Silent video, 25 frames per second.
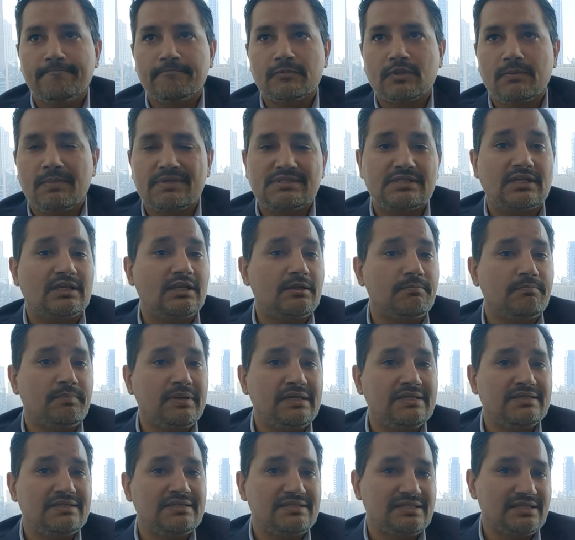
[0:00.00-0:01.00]
basically
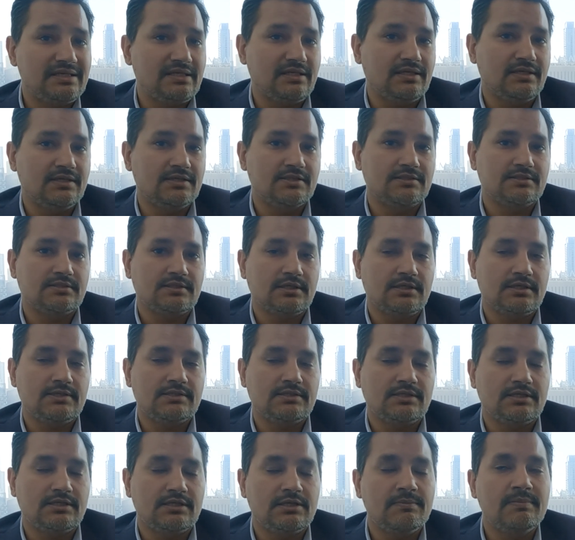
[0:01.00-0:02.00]
PT is
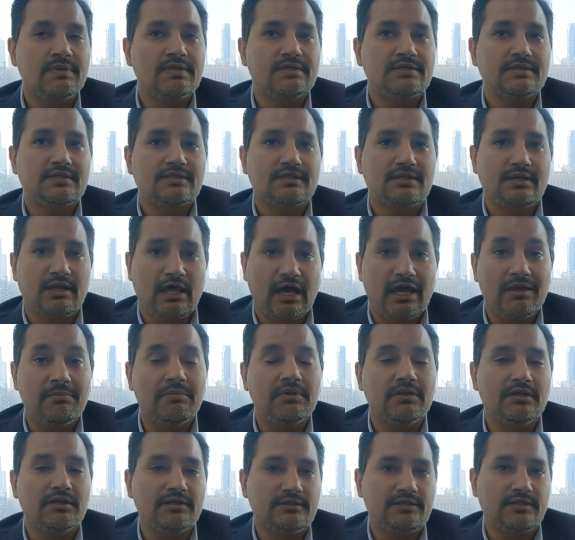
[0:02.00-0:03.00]
a limited
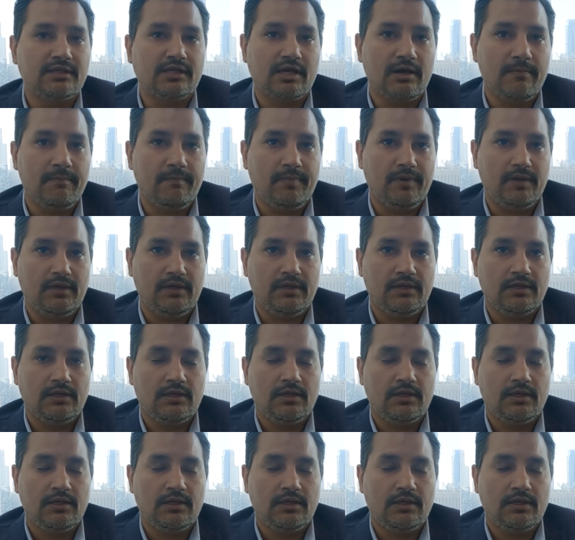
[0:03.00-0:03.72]
liability company.